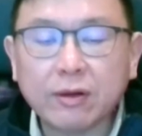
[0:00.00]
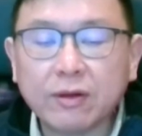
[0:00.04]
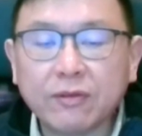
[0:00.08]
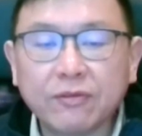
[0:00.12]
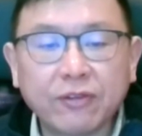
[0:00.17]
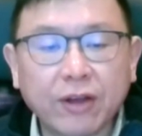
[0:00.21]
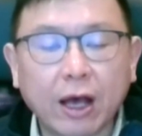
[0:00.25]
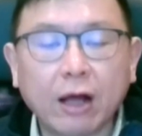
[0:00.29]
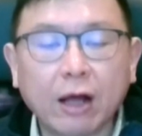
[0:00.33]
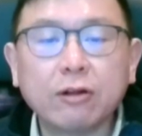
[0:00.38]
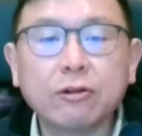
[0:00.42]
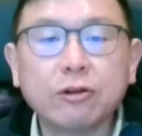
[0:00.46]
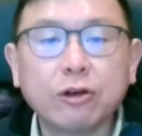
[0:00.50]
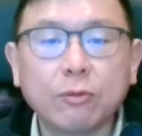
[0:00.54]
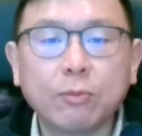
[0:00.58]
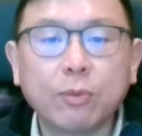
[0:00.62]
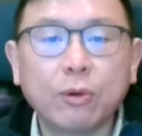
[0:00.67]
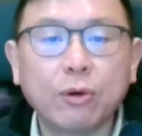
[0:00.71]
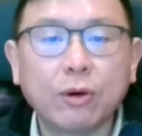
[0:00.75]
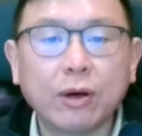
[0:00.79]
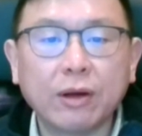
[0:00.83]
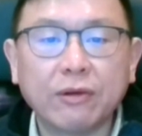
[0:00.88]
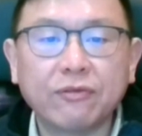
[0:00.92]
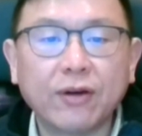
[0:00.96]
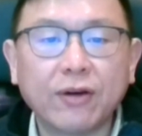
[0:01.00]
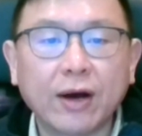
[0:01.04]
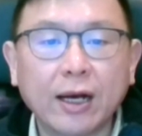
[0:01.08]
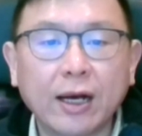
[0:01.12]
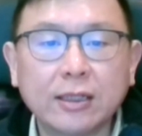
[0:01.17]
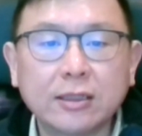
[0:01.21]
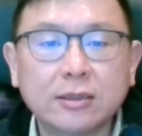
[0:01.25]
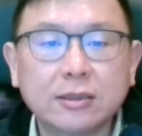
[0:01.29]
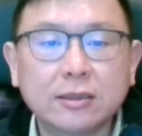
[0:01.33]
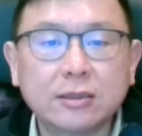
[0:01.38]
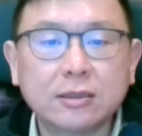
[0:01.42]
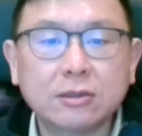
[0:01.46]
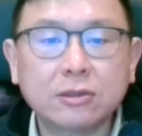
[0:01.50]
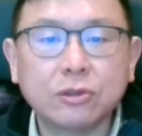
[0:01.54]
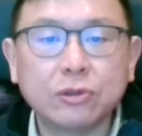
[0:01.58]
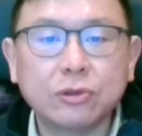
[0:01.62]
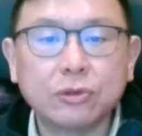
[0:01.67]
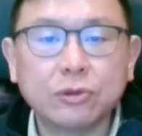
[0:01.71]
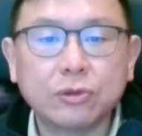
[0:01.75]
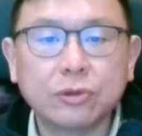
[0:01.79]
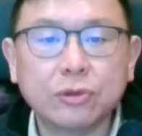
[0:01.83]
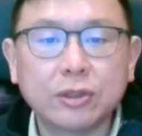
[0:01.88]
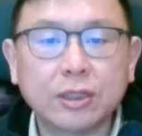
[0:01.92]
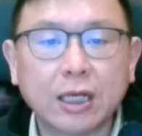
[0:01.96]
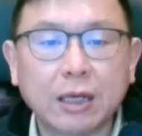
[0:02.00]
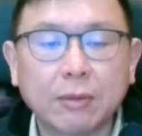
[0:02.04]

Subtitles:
valuable advice to the